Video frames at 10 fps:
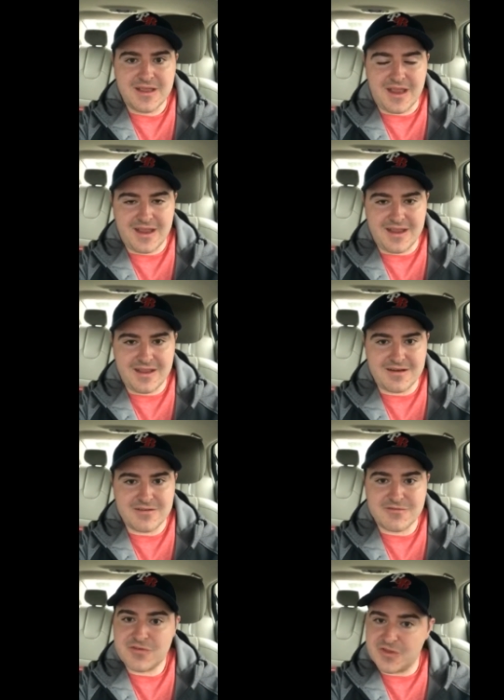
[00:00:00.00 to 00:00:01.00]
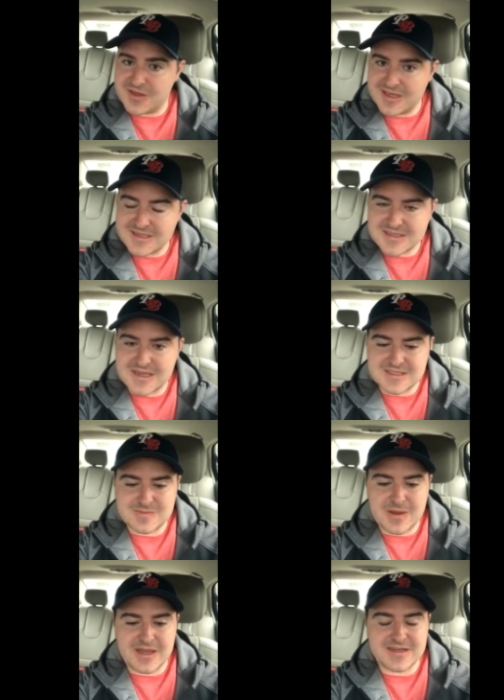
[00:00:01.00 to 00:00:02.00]
And for the kids
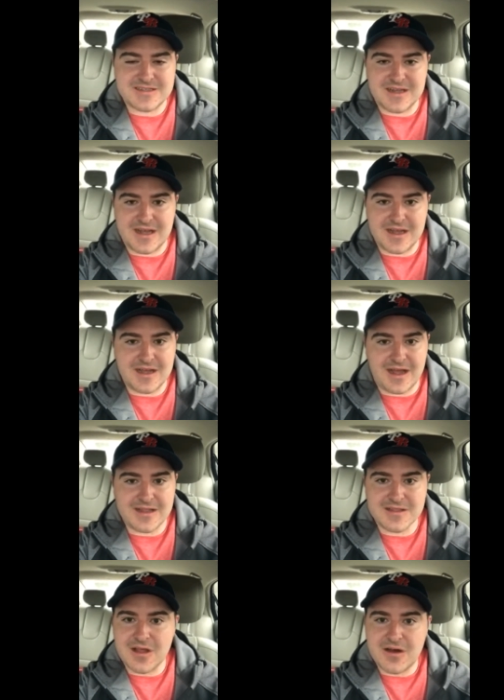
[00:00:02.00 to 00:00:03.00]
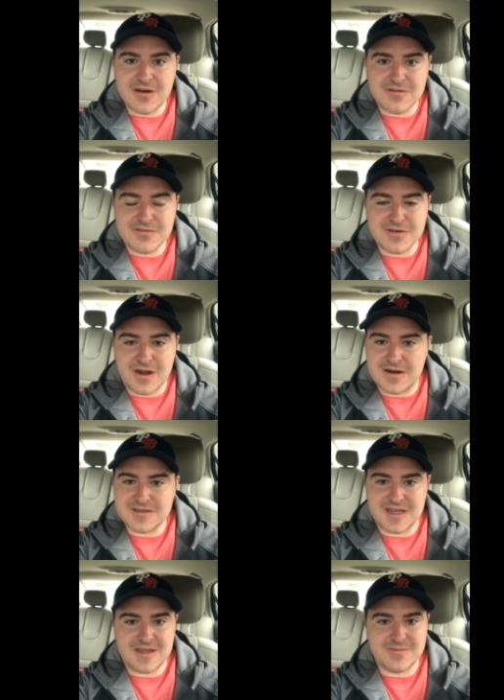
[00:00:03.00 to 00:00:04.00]
aspect, I, I love our
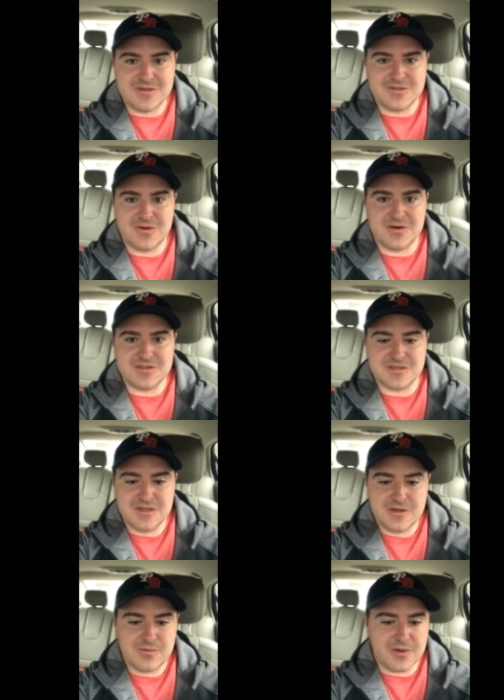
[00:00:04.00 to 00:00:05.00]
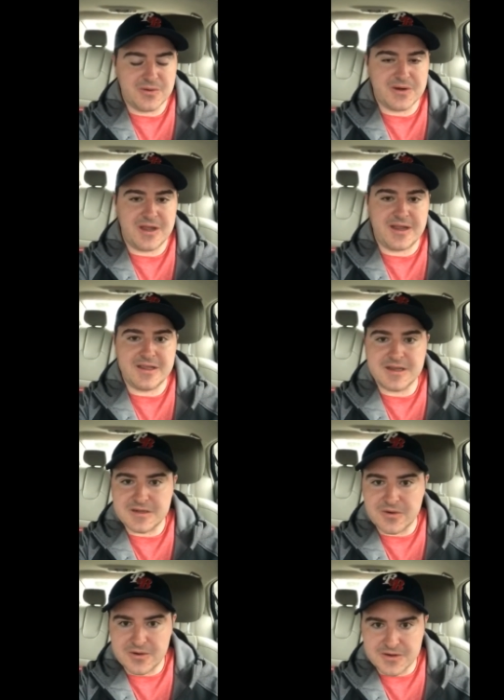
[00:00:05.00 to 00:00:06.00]
time indoors. We were at
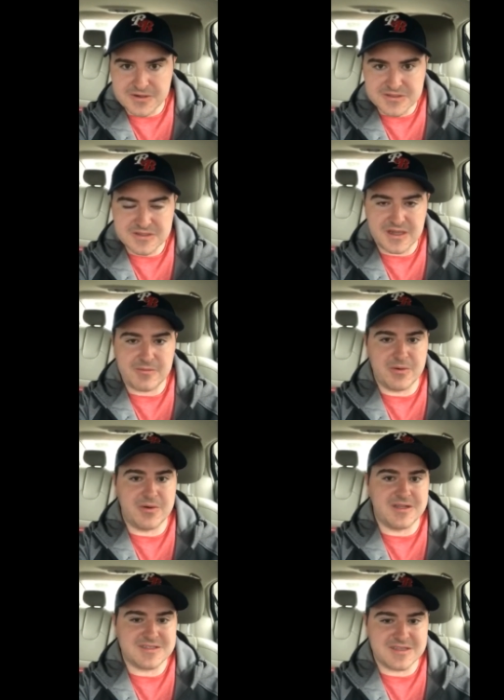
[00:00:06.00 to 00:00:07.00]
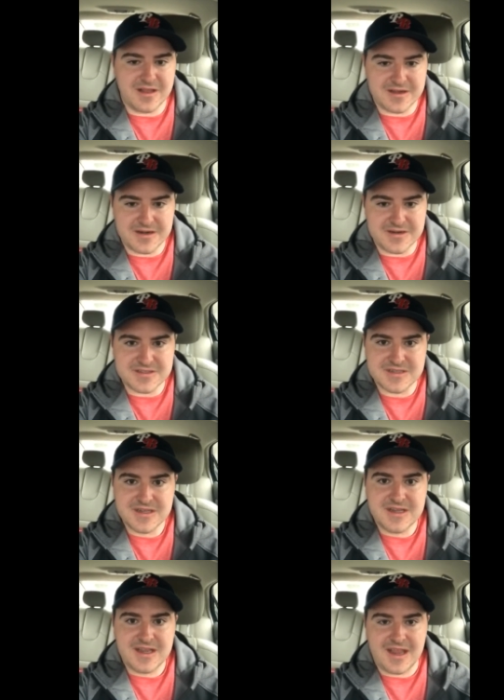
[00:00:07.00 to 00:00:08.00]
headquarters and we were at sluggers,
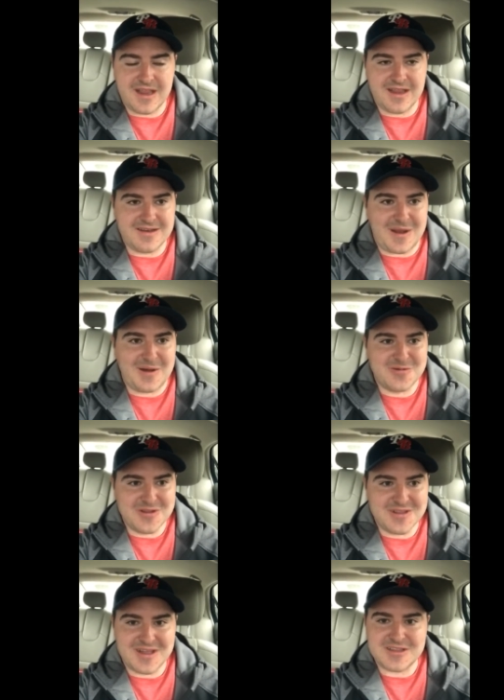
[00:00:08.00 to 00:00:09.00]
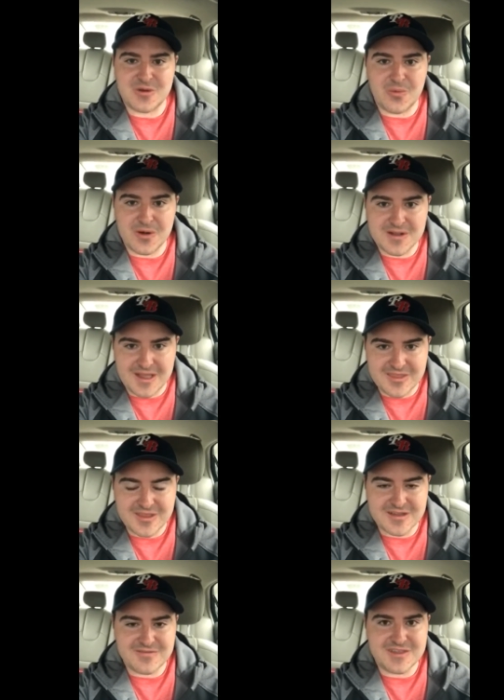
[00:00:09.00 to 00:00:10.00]
and I really like the work
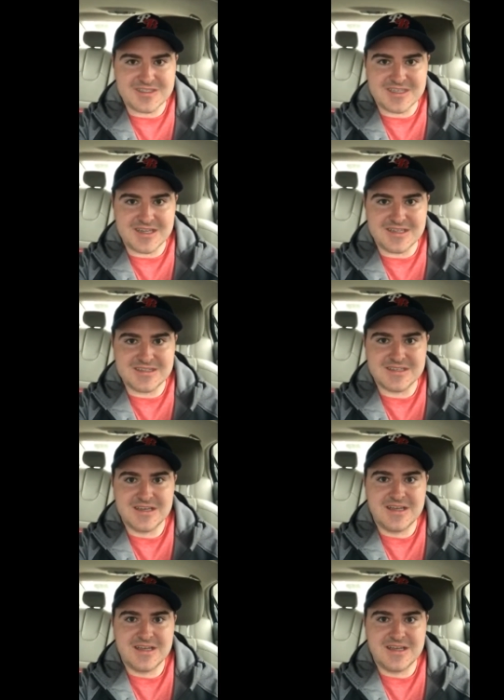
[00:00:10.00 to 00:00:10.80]
ethic of these kids.